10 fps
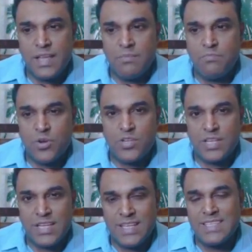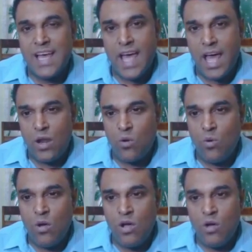input is
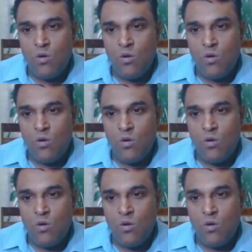hello,